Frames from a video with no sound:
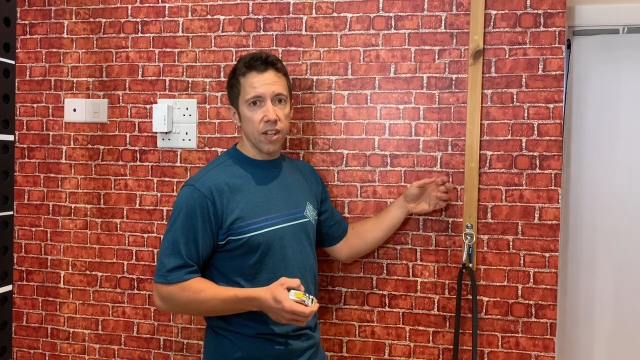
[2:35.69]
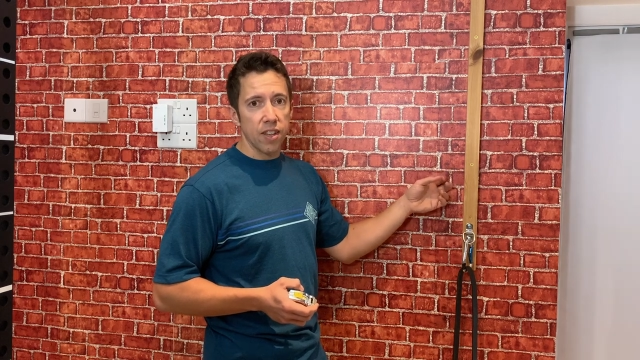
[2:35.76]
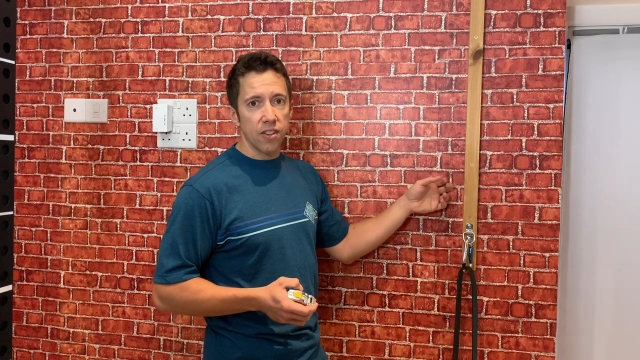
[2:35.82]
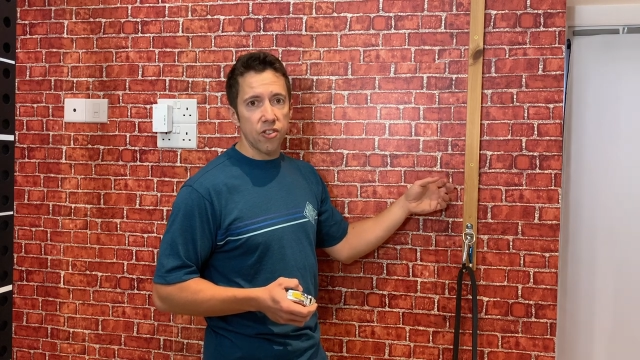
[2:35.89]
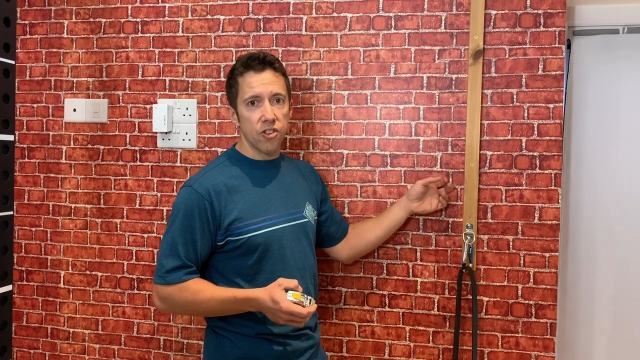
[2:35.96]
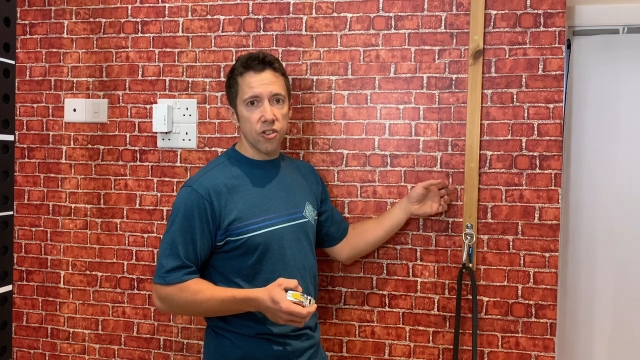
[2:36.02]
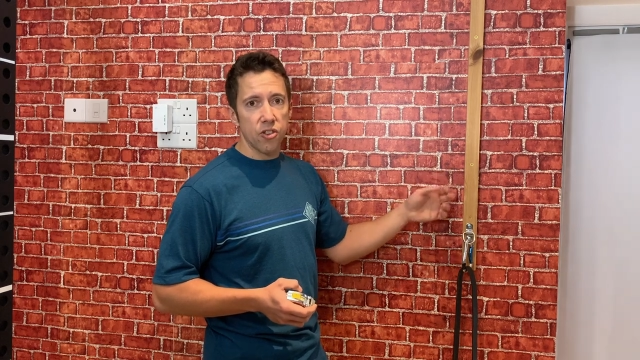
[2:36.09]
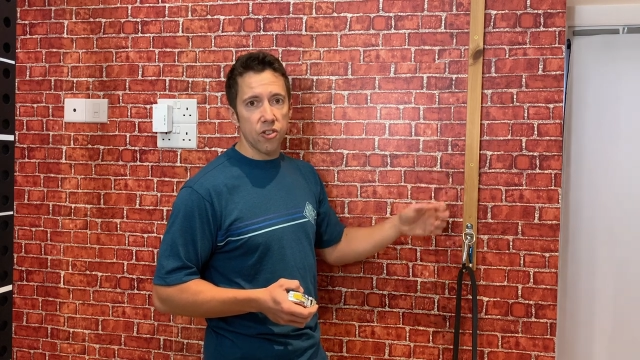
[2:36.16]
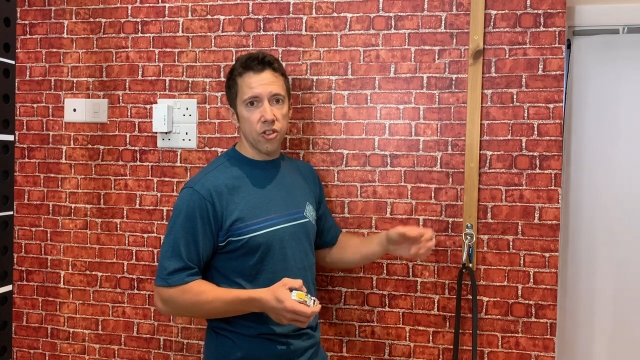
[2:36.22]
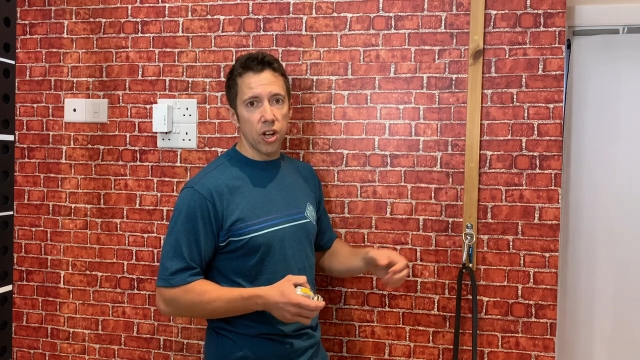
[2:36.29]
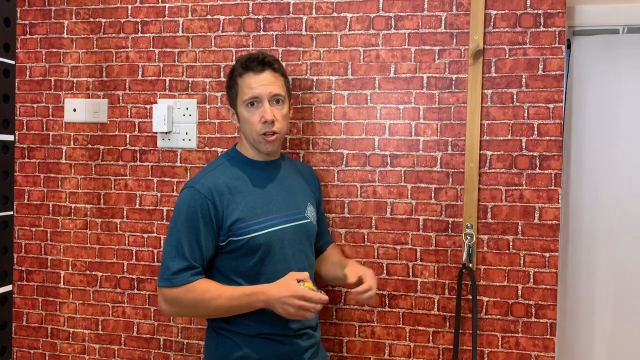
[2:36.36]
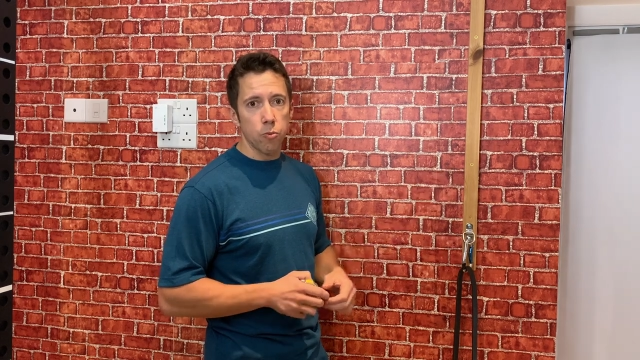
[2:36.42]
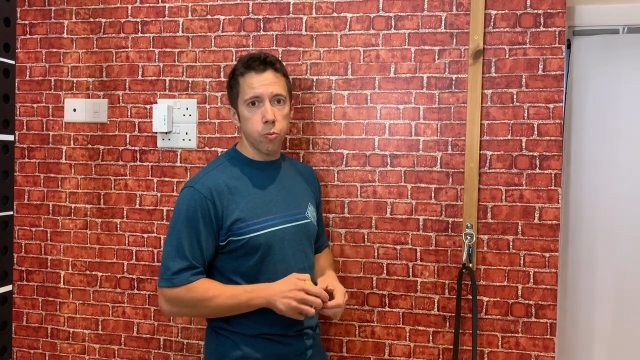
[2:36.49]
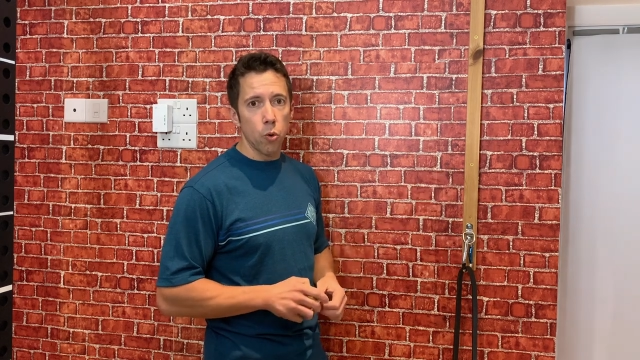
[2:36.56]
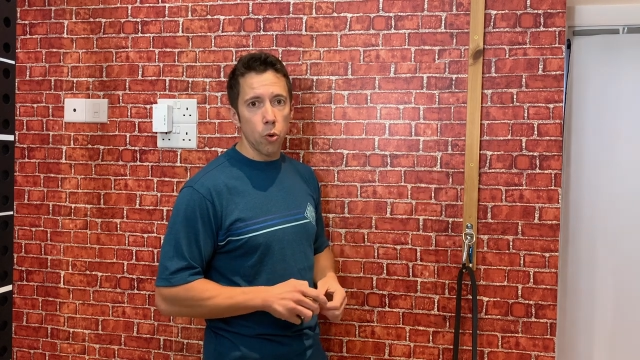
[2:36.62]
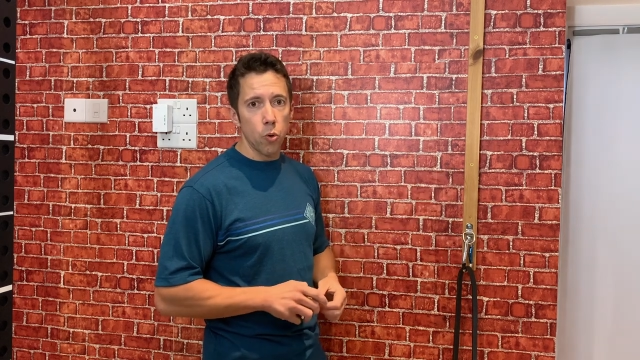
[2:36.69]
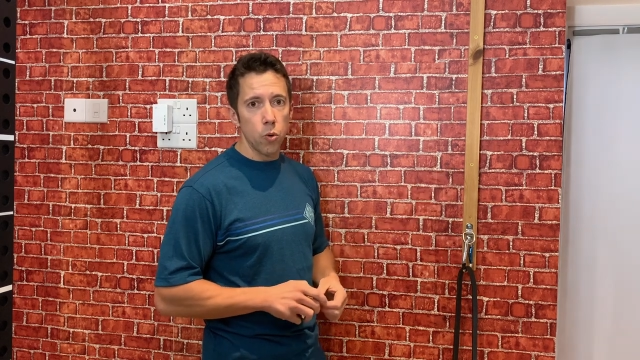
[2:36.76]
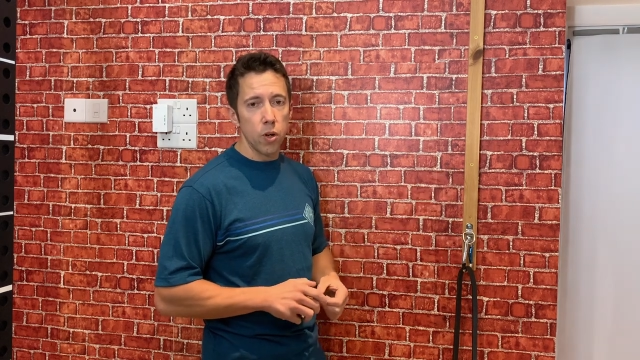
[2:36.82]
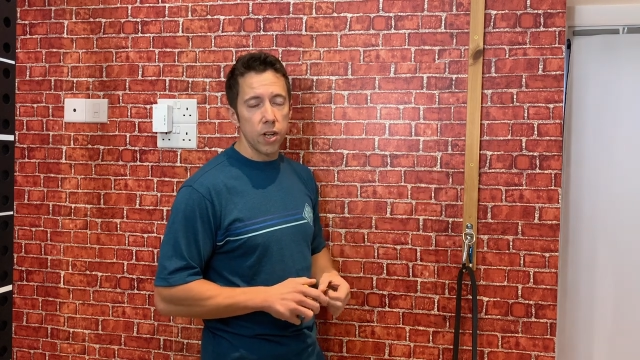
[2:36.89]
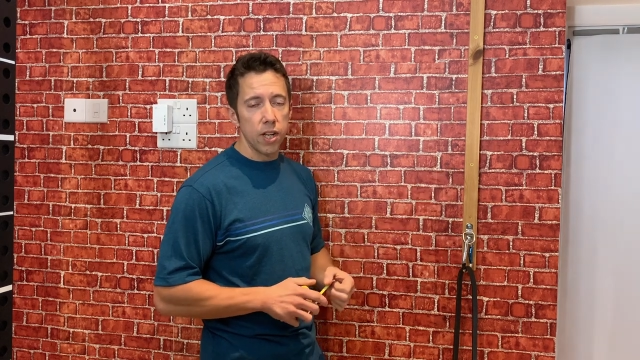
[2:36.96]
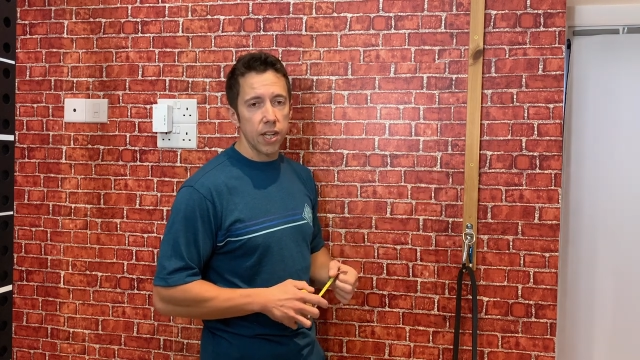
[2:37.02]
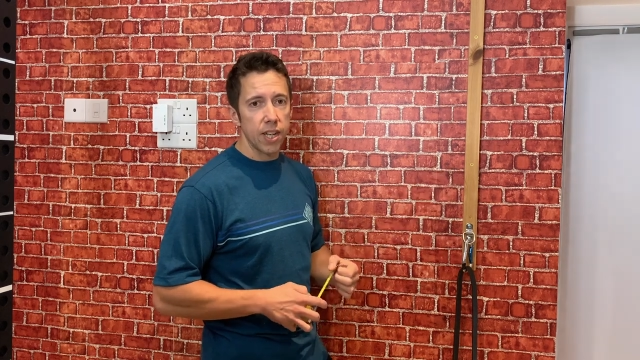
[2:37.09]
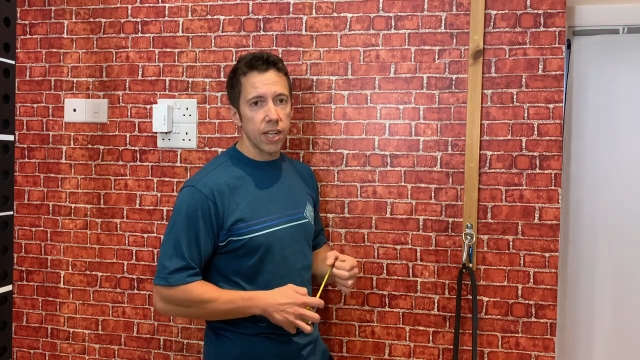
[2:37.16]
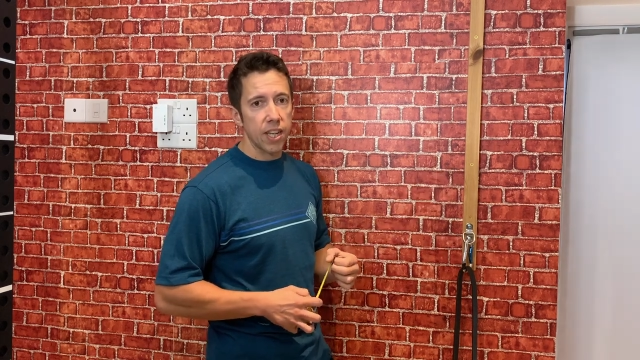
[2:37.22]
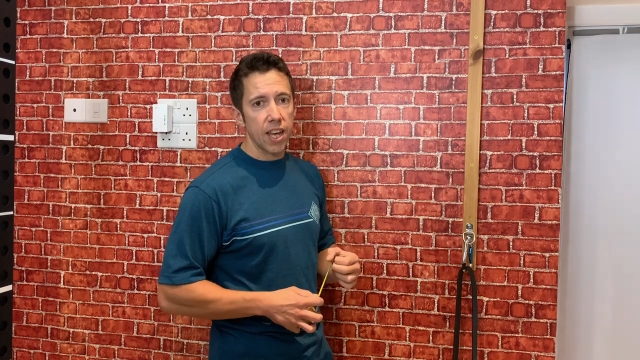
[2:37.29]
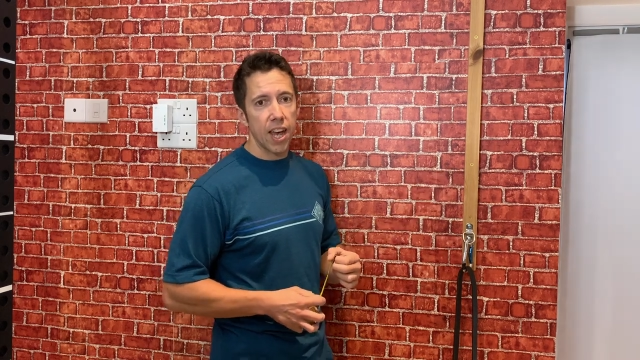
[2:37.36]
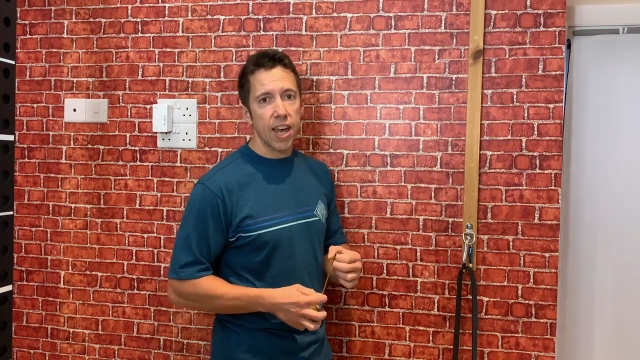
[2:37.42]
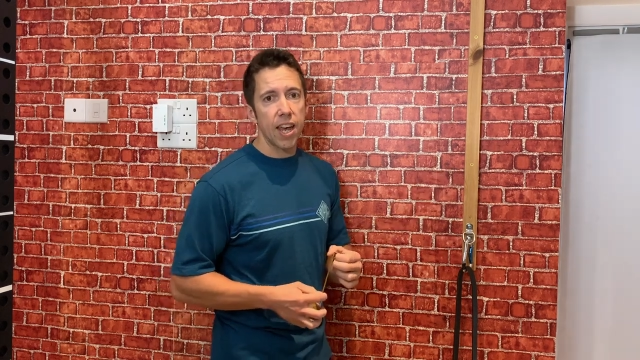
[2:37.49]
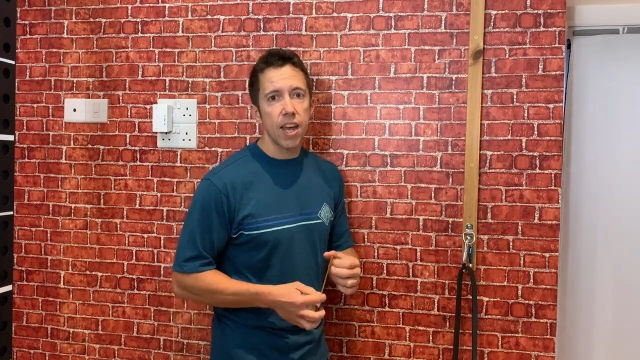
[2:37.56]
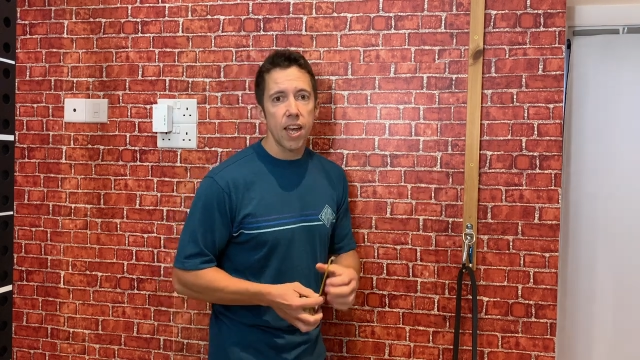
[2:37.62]
This is a stud wall,
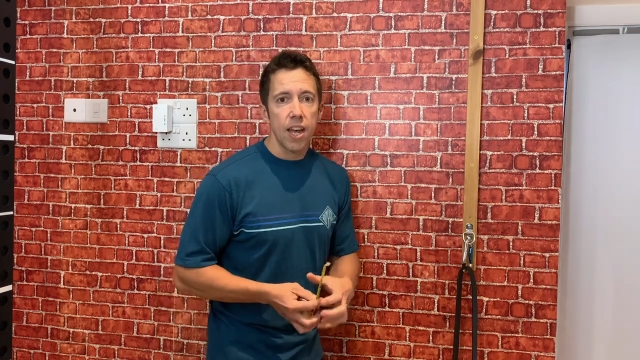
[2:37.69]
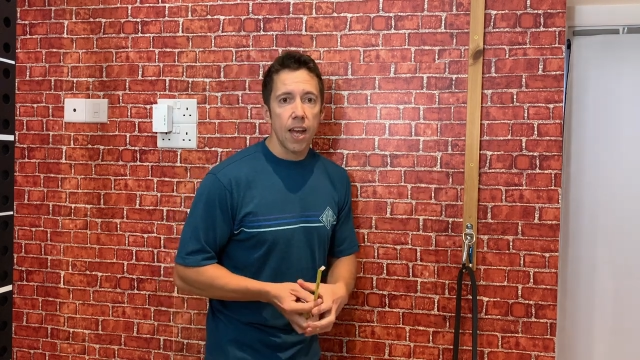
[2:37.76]
okay,